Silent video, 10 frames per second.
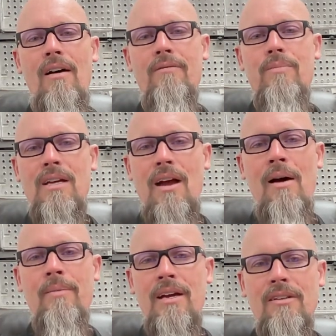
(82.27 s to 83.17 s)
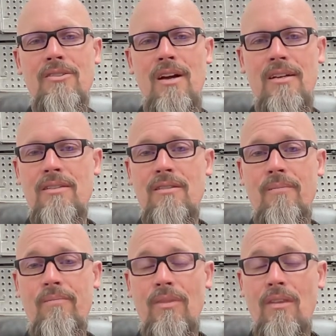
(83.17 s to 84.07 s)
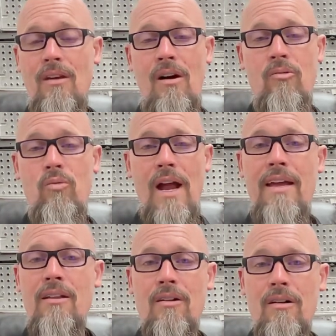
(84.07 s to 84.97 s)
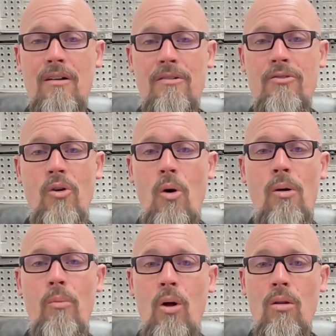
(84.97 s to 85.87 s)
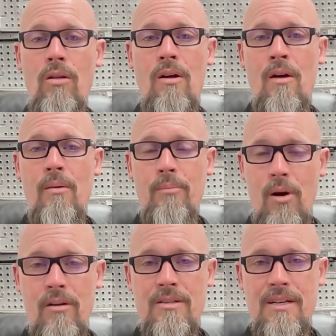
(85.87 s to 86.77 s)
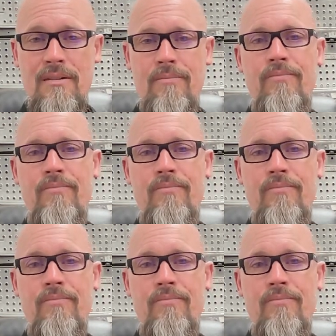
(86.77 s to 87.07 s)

of becoming just a regular, normal person